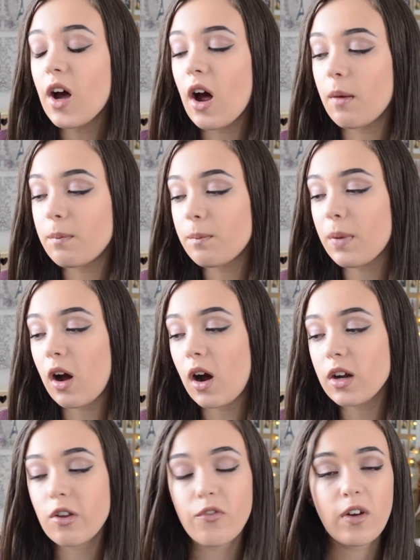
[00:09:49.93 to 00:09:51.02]
But
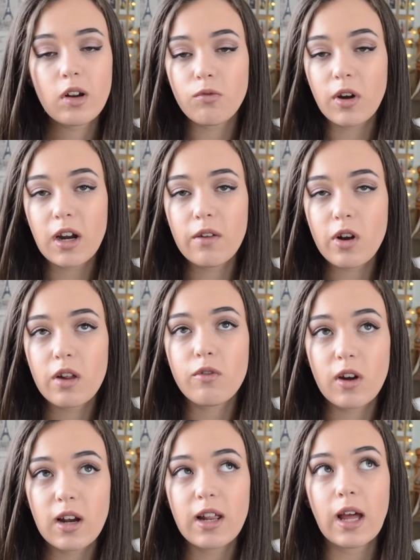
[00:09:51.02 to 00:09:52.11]
I just found it
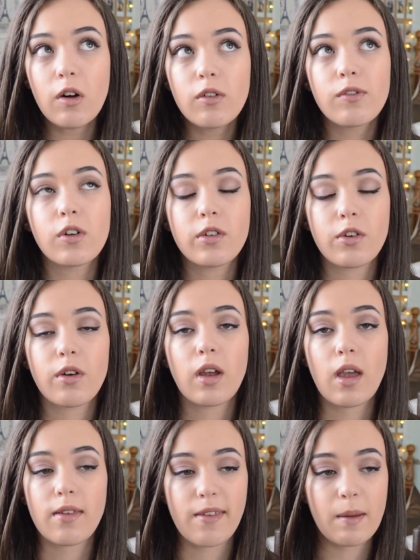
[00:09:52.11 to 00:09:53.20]
really helpful during
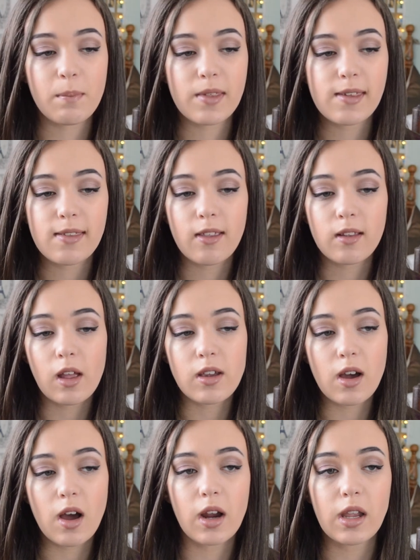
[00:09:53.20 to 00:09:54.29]
exam season. Like,
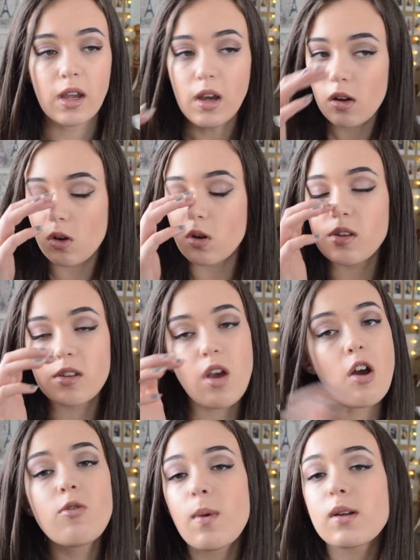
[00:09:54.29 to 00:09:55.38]
I got
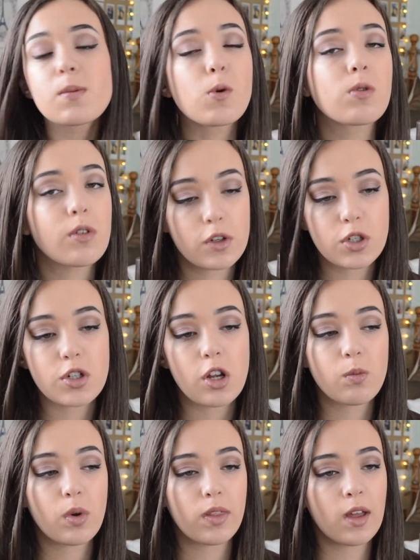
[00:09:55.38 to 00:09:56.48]
so much more revision
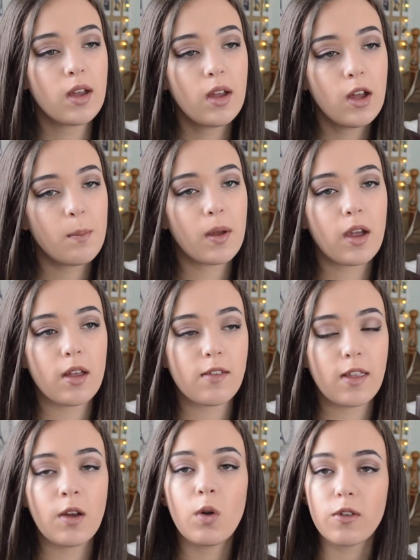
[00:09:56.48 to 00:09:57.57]
done with it because
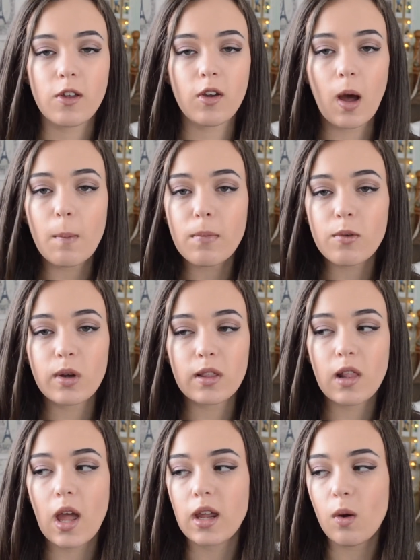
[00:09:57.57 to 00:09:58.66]
it also comes with
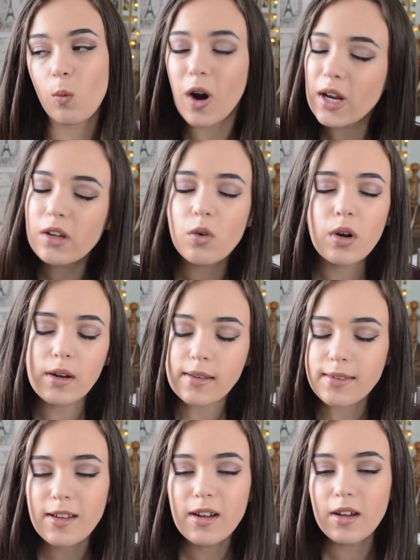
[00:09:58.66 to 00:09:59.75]
like white
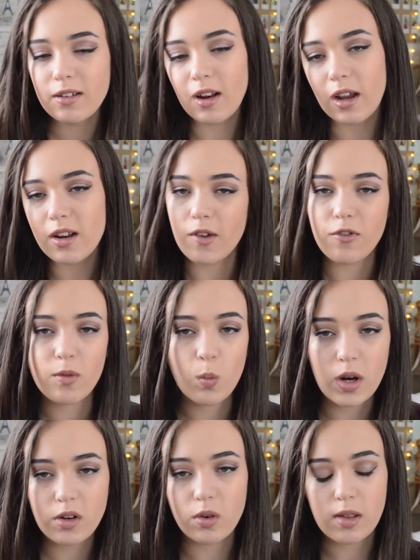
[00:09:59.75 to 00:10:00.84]
noise, like different
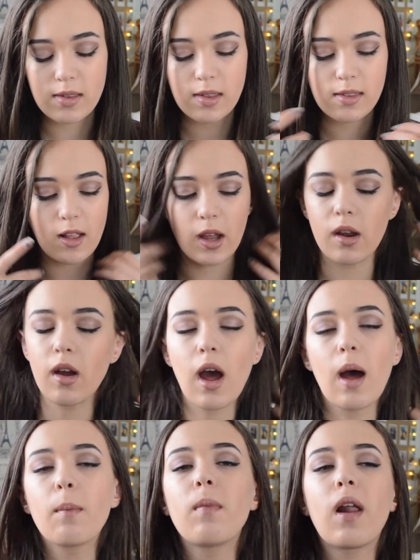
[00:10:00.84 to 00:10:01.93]
white noises, like
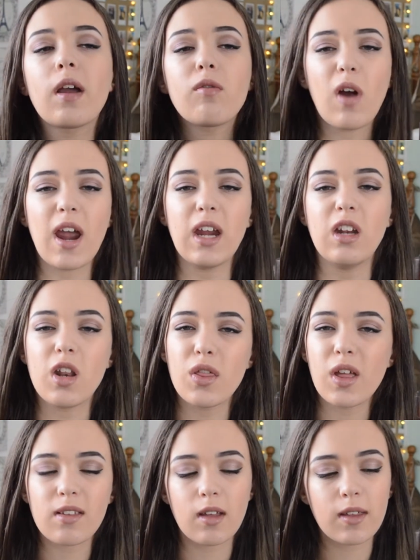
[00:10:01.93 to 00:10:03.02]
rain and
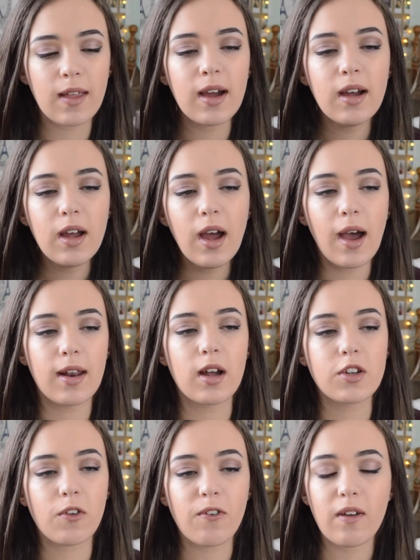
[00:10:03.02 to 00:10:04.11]
things like that, and I
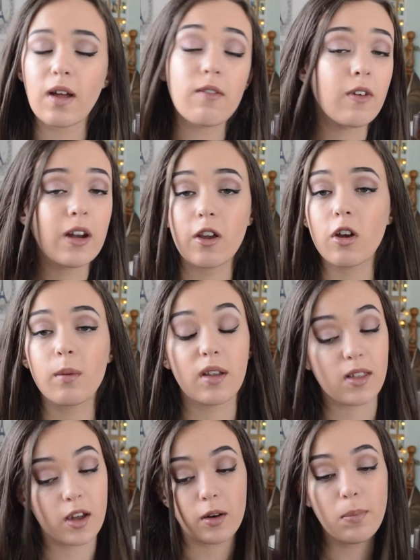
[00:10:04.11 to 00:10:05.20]
just that really good because
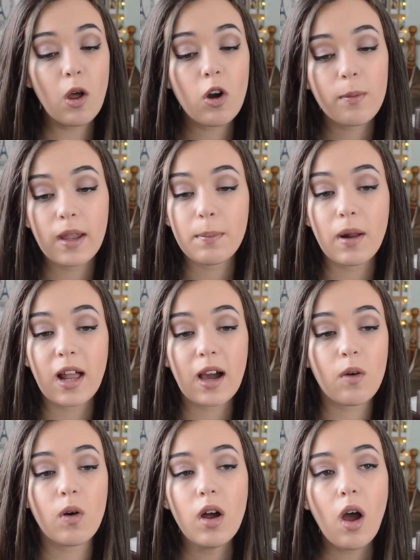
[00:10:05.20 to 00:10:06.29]
I could block people
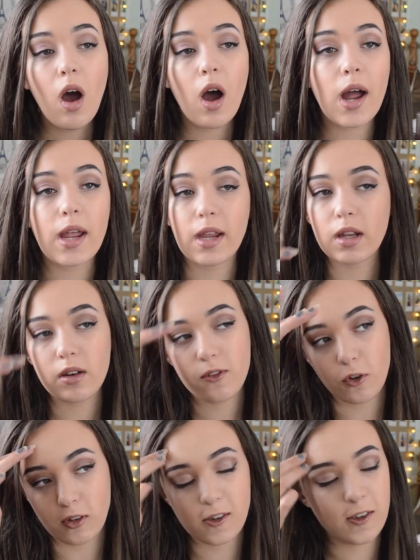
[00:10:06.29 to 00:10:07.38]
out. I
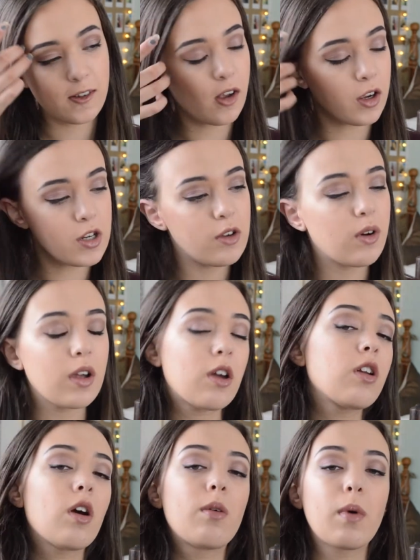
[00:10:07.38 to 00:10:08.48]
knew I
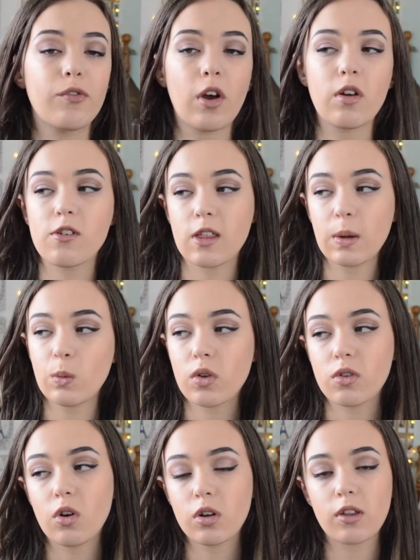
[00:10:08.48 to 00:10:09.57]
couldn't go on my phone, so that was
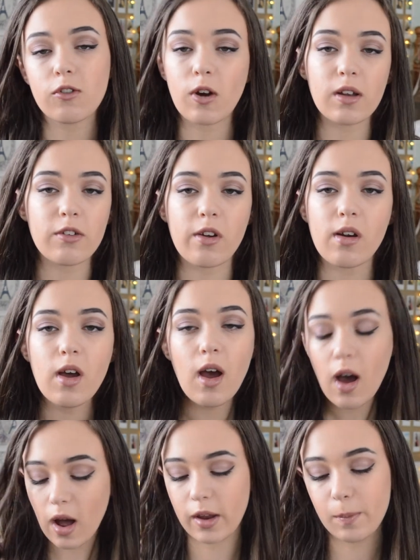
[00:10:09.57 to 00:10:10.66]
not a distraction.
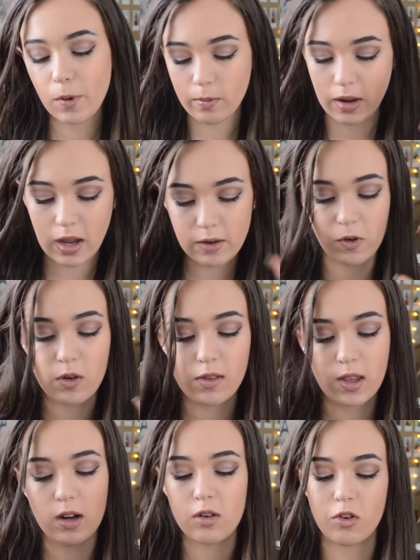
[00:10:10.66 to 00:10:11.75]
I could put my headphones
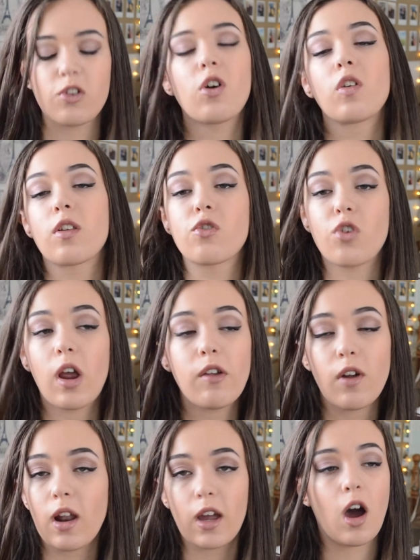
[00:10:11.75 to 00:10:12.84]
in and just concentrate
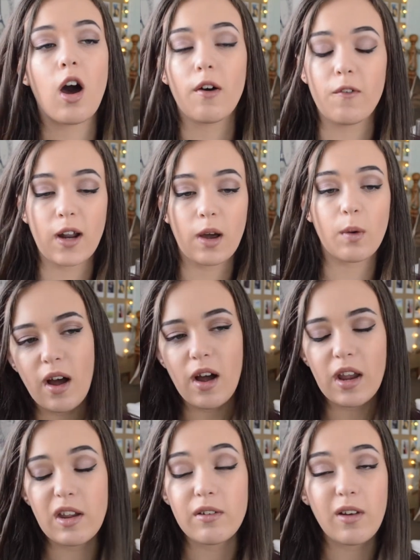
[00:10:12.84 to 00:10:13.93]
for like half an hour.
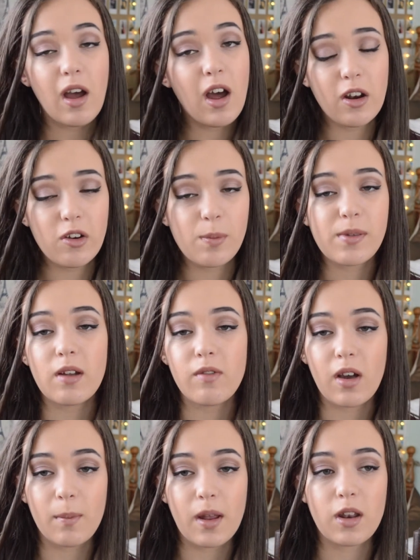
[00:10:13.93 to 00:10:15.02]
I 100%
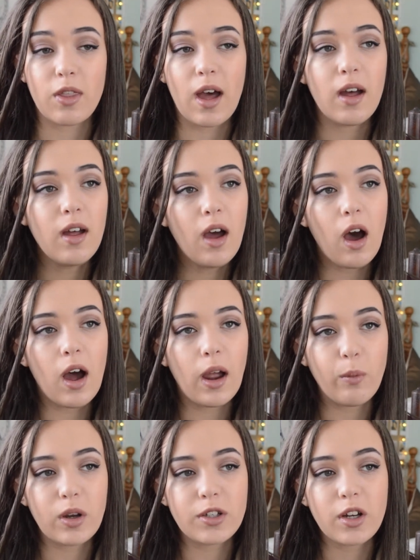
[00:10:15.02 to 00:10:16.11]
recommend that. I
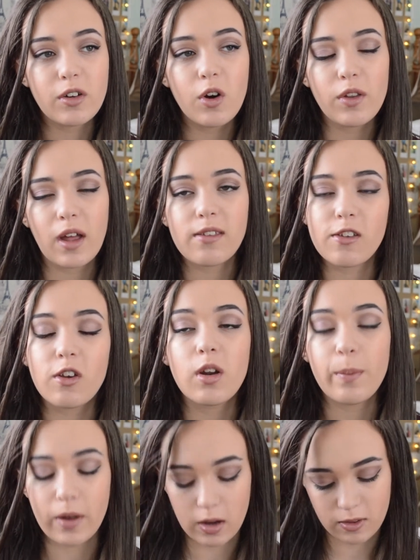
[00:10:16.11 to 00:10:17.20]
wish I'd got that sooner
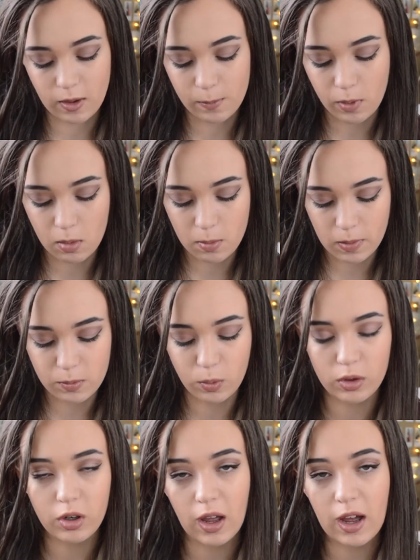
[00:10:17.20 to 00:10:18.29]
because that probably
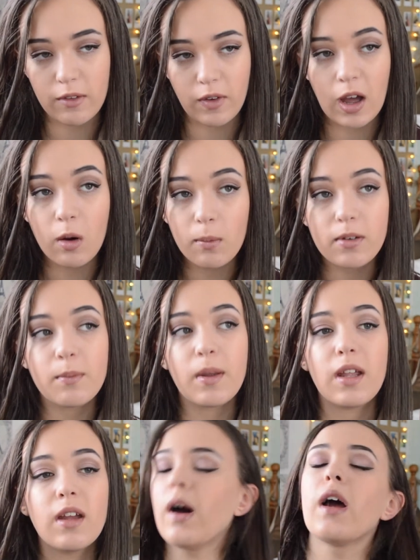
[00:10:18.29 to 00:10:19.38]
would have helped
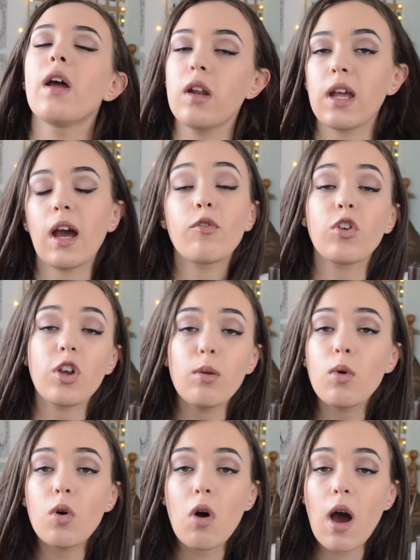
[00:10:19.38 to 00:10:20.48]
me. I only have 2
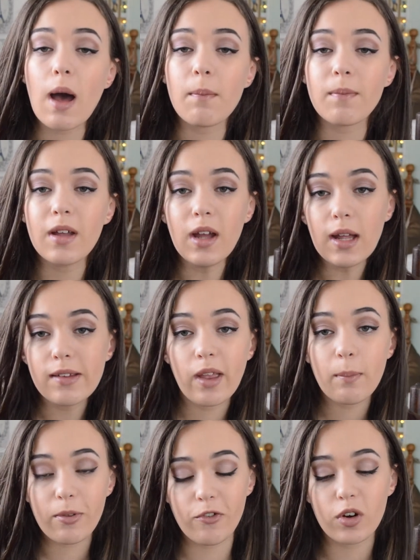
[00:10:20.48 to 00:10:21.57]
more
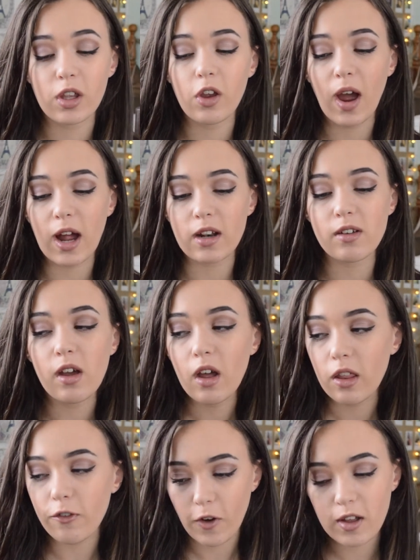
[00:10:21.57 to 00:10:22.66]
tips for you, and
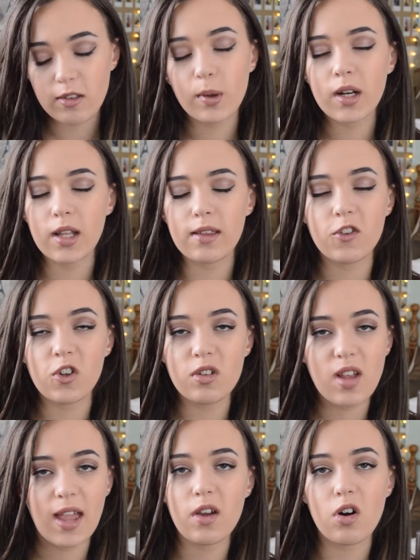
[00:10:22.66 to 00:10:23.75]
the first one is to
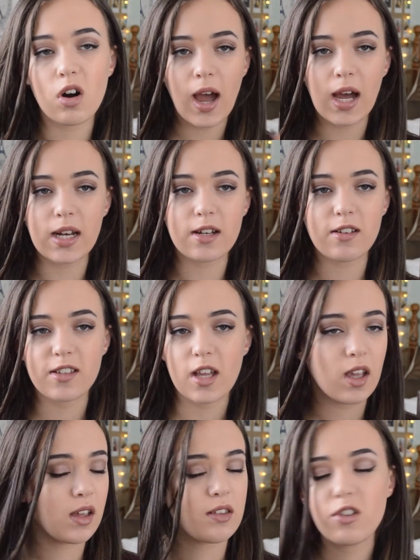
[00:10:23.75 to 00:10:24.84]
take on and say
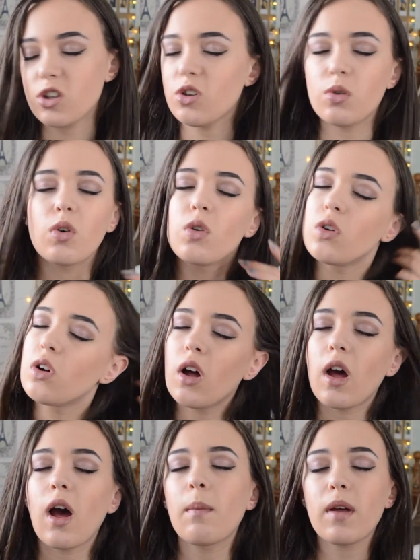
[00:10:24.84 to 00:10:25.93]
yes to all
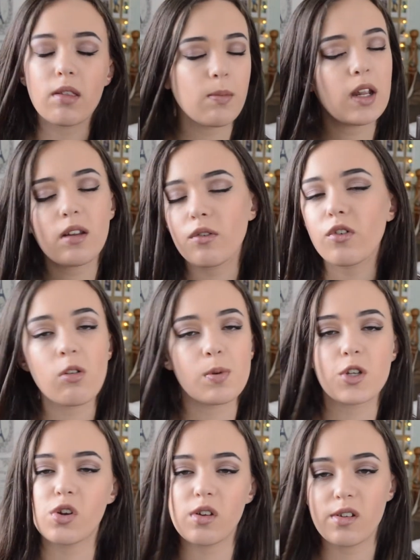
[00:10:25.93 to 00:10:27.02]
as many different
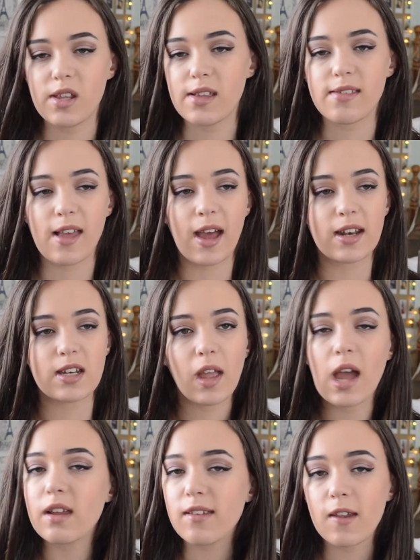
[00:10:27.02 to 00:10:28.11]
opportunities and
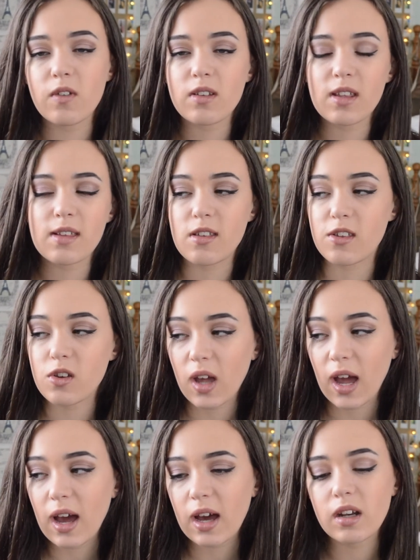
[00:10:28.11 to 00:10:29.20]
activities as you
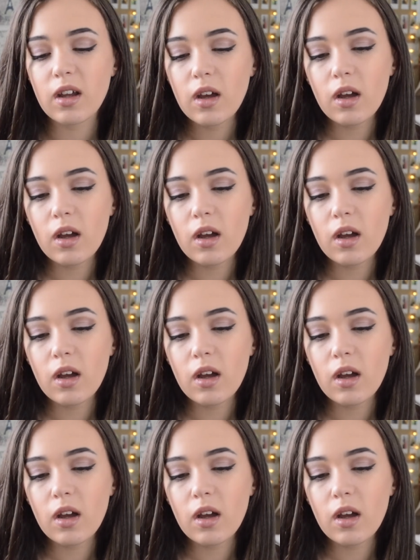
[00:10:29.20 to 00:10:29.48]
can.